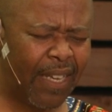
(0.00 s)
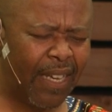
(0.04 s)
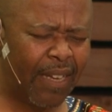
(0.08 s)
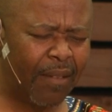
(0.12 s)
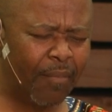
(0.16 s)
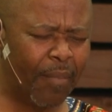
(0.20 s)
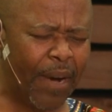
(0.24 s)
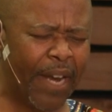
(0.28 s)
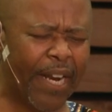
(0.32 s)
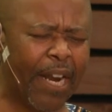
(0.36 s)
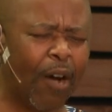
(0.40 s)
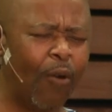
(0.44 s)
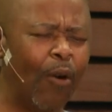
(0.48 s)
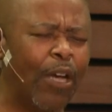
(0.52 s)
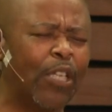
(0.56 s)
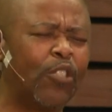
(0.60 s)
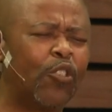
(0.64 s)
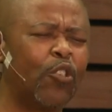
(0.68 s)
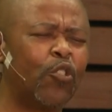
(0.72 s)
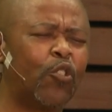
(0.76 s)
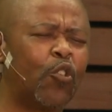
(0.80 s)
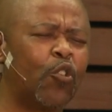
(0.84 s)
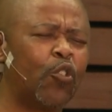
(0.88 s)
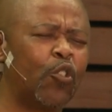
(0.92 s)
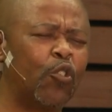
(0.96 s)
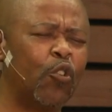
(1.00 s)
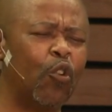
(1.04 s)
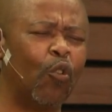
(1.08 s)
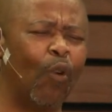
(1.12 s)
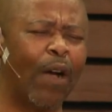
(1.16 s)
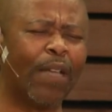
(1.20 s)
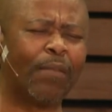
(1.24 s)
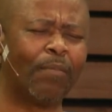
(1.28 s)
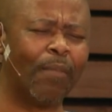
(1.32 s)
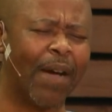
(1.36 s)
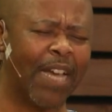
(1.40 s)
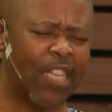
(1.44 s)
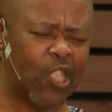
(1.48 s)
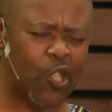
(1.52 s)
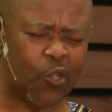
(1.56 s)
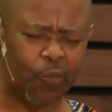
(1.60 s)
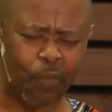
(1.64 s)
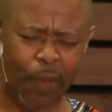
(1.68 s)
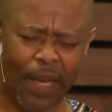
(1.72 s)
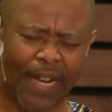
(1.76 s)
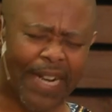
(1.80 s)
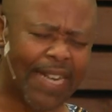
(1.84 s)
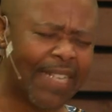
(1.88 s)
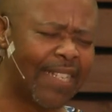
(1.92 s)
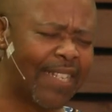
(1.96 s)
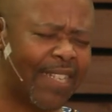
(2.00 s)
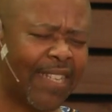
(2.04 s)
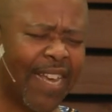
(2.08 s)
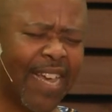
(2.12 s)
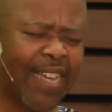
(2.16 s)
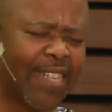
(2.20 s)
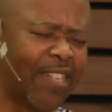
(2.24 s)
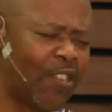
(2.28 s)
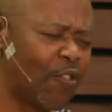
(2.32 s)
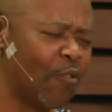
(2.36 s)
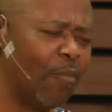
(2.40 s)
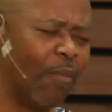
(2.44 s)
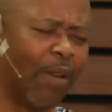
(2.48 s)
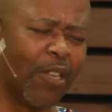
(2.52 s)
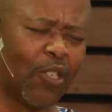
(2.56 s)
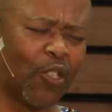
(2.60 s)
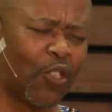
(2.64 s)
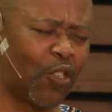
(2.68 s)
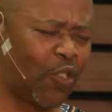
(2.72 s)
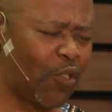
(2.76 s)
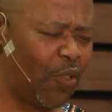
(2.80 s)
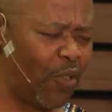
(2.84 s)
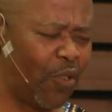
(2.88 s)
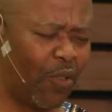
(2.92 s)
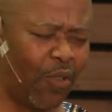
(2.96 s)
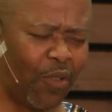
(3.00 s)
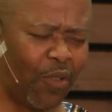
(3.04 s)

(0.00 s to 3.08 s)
But I want you to do what my spirit says you must do.